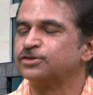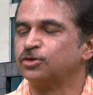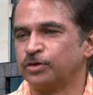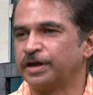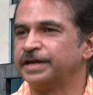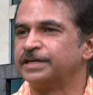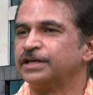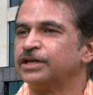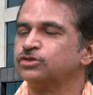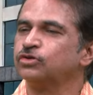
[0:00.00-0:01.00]
So
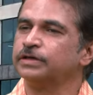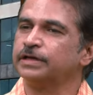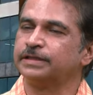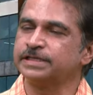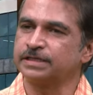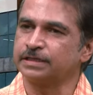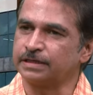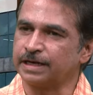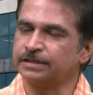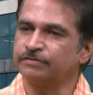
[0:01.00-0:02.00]
great. So there's
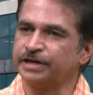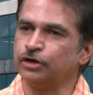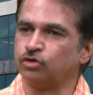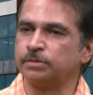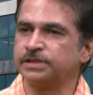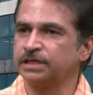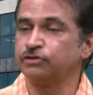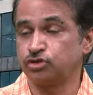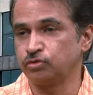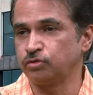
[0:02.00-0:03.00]
another very notable thing
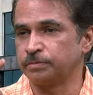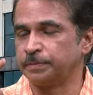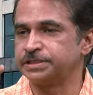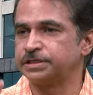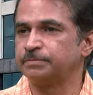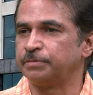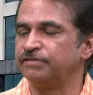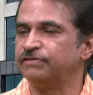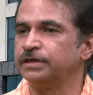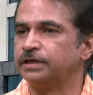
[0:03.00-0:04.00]
which you mentioned
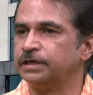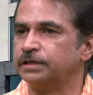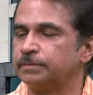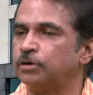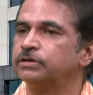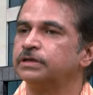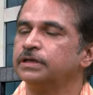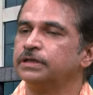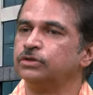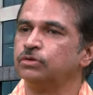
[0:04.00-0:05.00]
briefly earlier about,
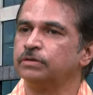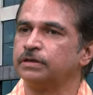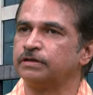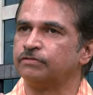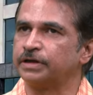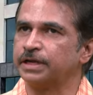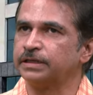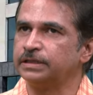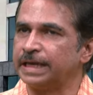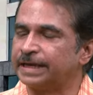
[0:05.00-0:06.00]
you know, working
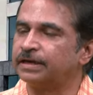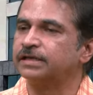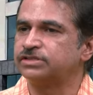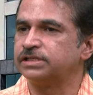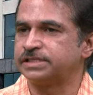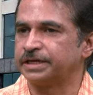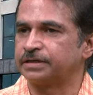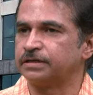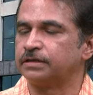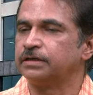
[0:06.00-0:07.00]
in the agricultural
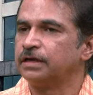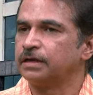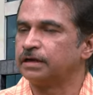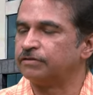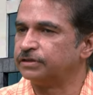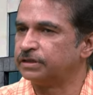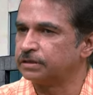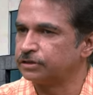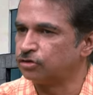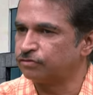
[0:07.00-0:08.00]
sector. With
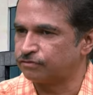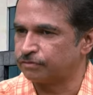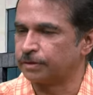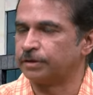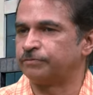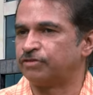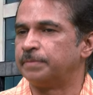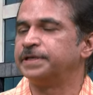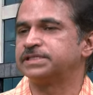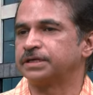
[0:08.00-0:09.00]
the
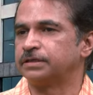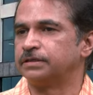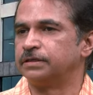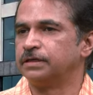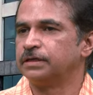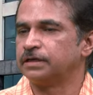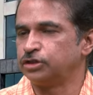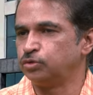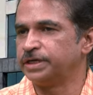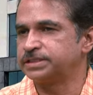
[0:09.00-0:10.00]
farming sector,
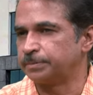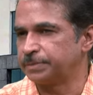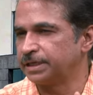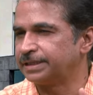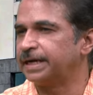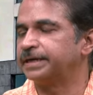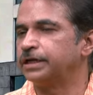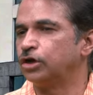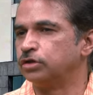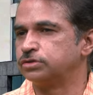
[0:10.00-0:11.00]
you did something in that
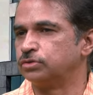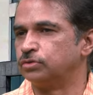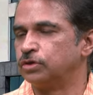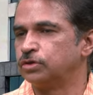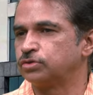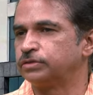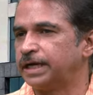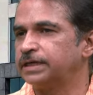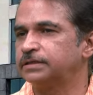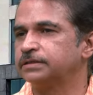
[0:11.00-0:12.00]
area also. So
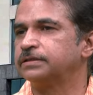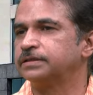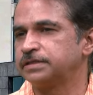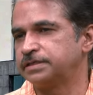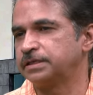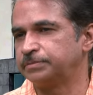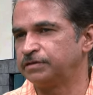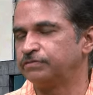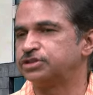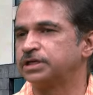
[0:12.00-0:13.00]
that is
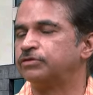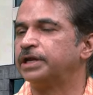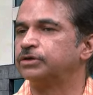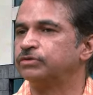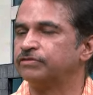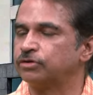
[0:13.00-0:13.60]
something which I would like to hear